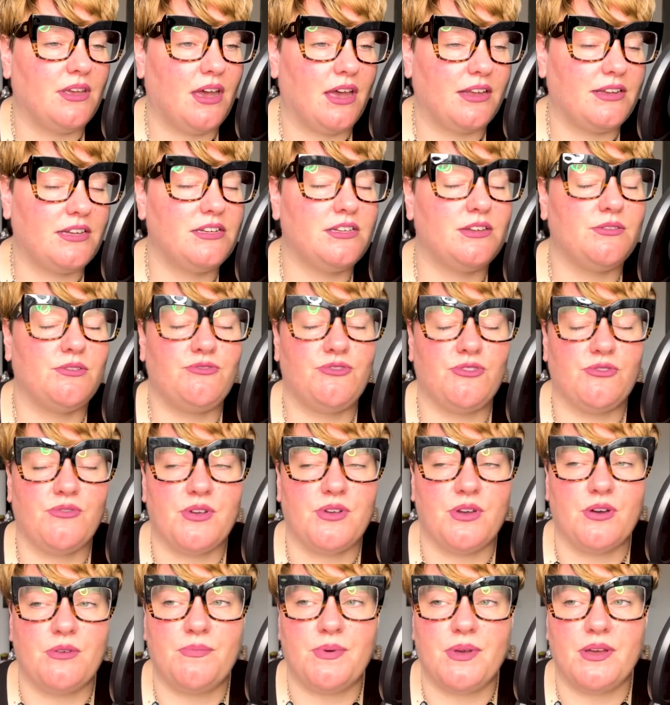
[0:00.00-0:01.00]
I didn't do it for
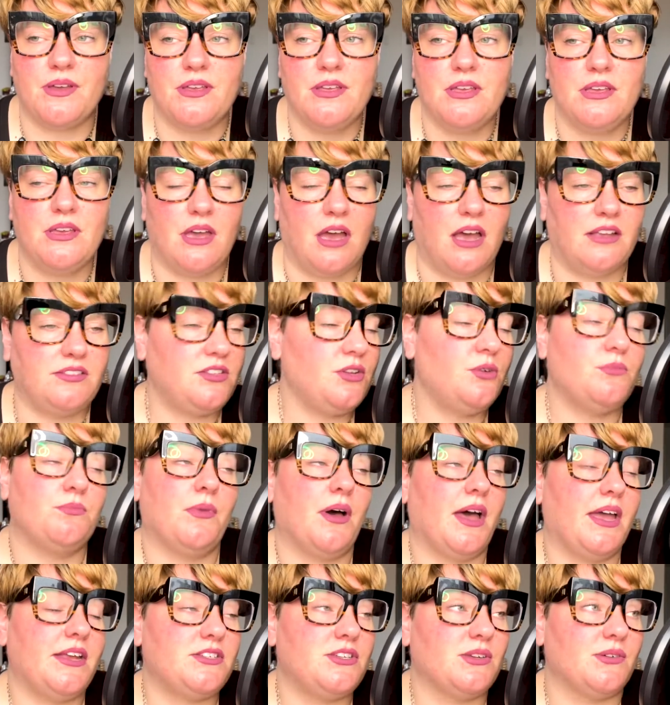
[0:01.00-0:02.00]
real, but I still
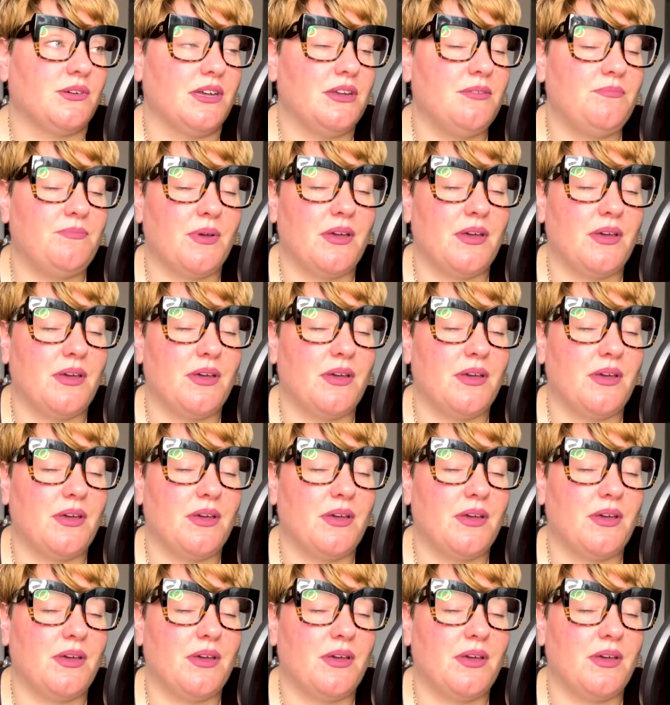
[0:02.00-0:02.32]
might do it.